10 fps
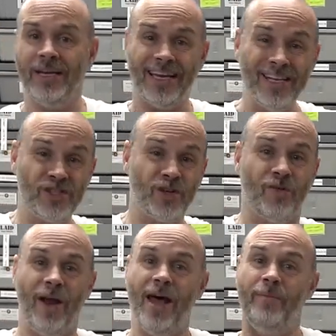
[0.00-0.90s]

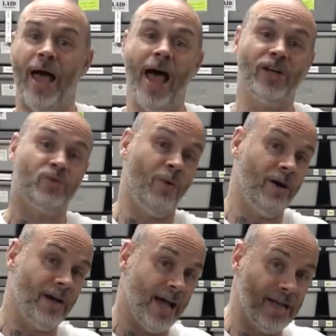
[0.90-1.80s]
Instagram as
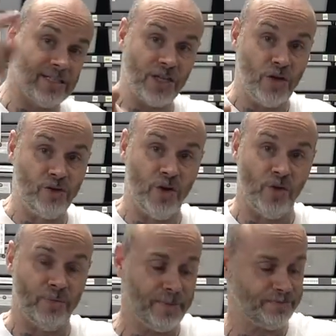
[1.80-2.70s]
well as
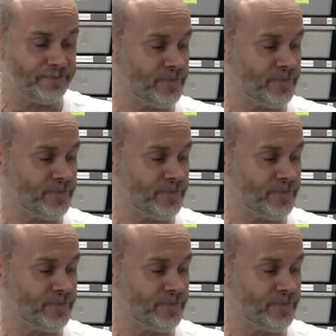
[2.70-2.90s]
YouTube.